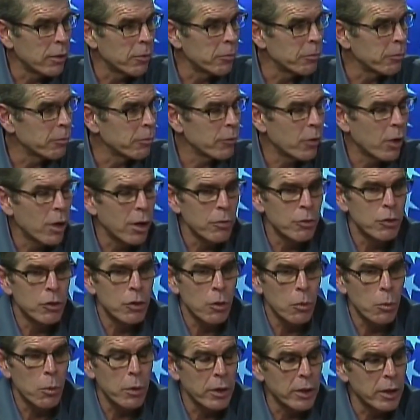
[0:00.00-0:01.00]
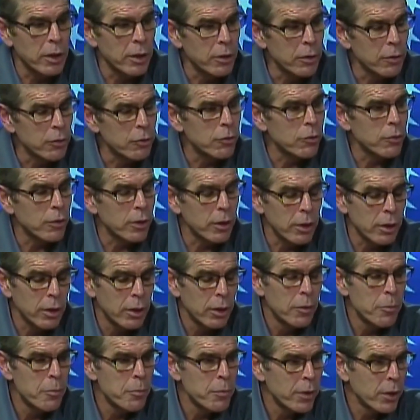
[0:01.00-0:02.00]
offshore wind industry.
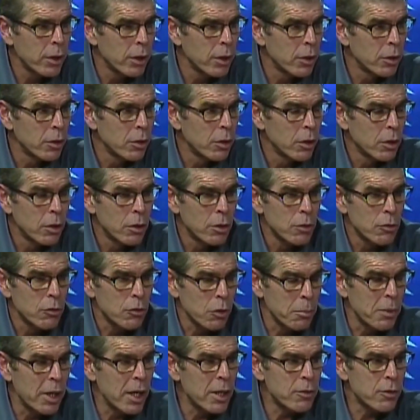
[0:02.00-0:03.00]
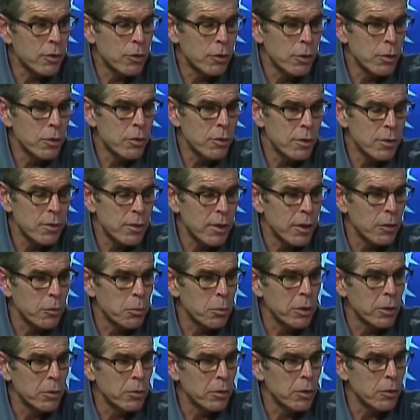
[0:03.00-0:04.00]
So Massachusetts, as
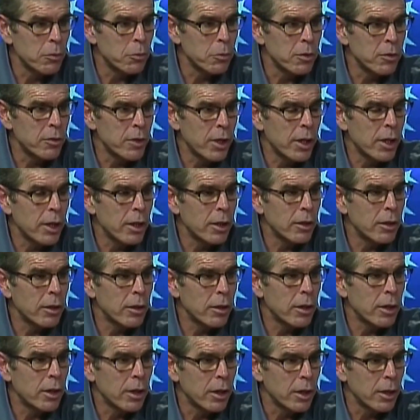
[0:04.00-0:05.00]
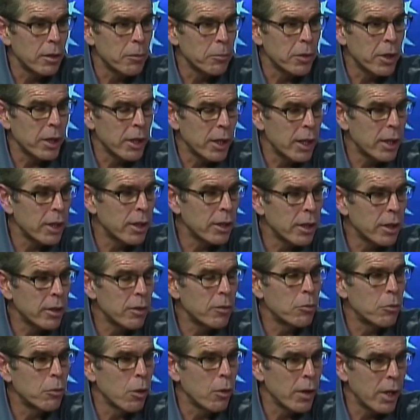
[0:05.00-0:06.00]
we said, Connecticut,
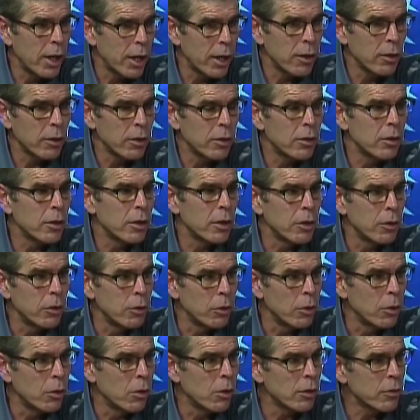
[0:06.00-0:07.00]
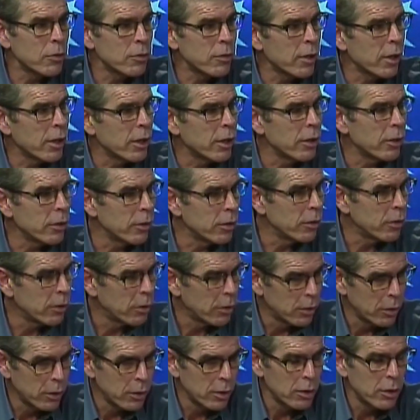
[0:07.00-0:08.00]
Rhode Island, and New York State,
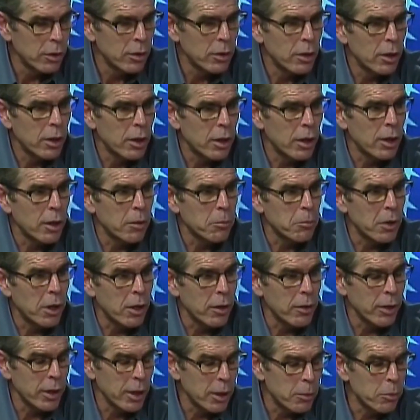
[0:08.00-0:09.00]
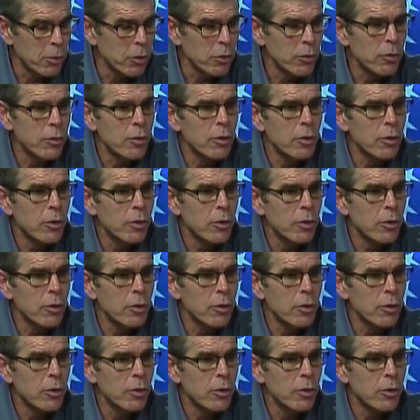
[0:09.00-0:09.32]
our neighbors,